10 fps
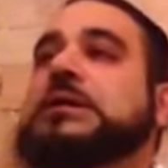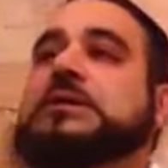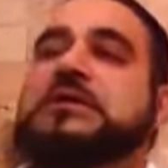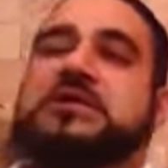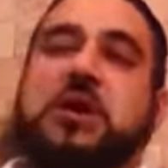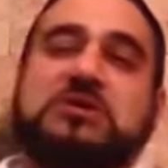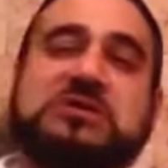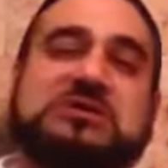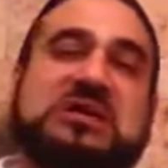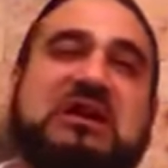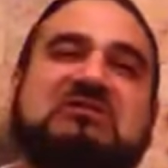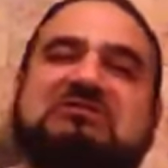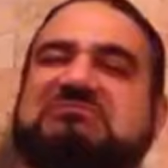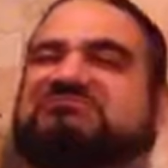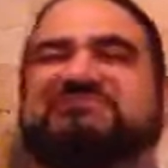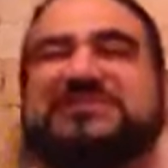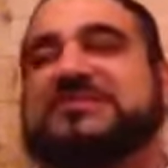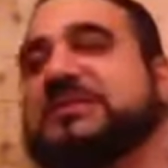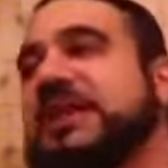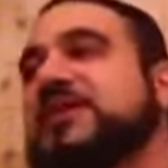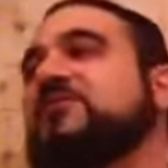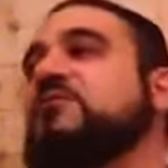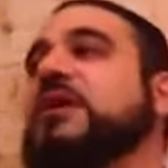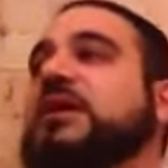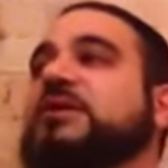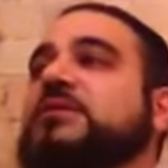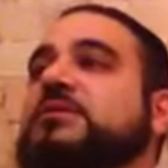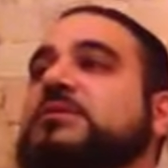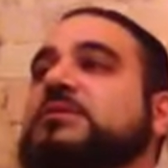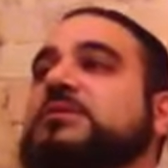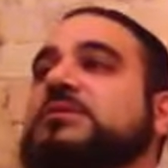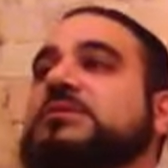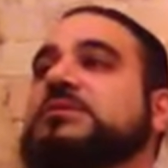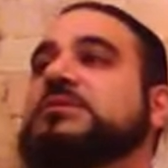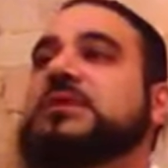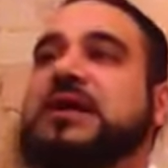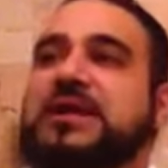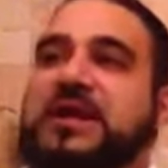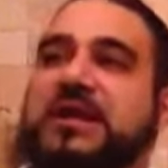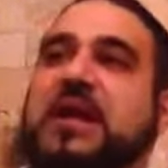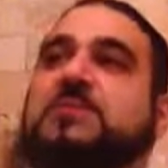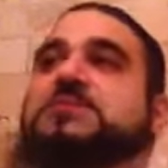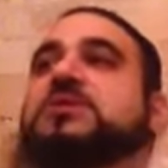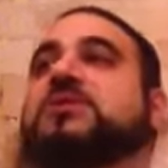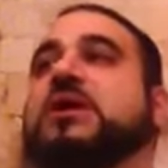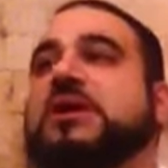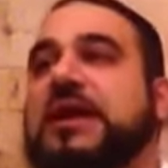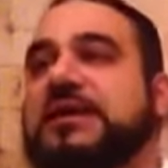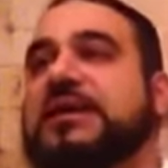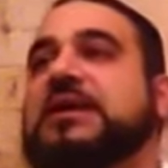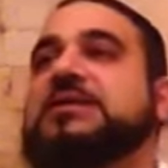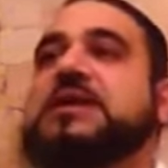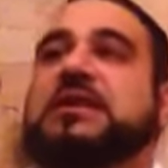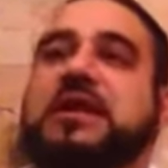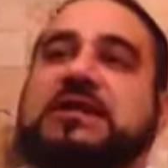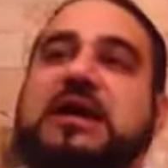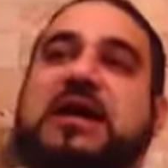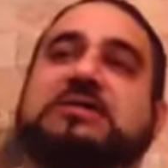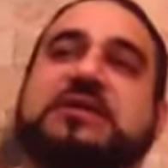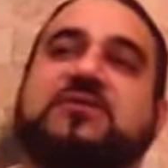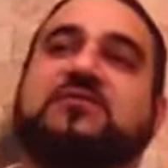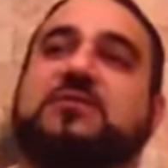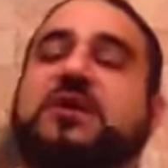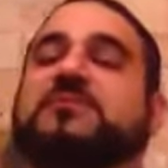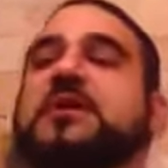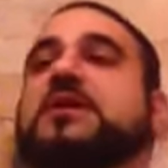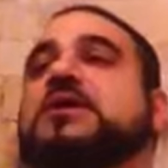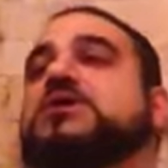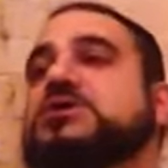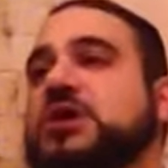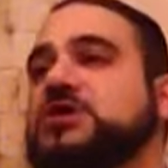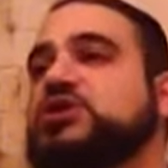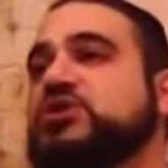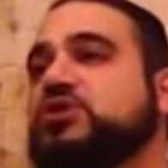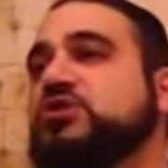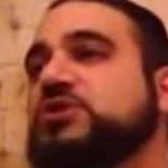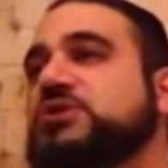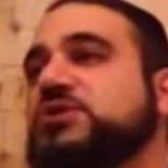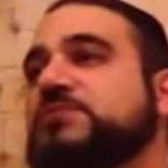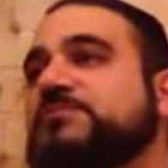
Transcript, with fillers: this kosher stuff, not for me. I like lobster, I like this, I like that. It's not for me. So us Jews,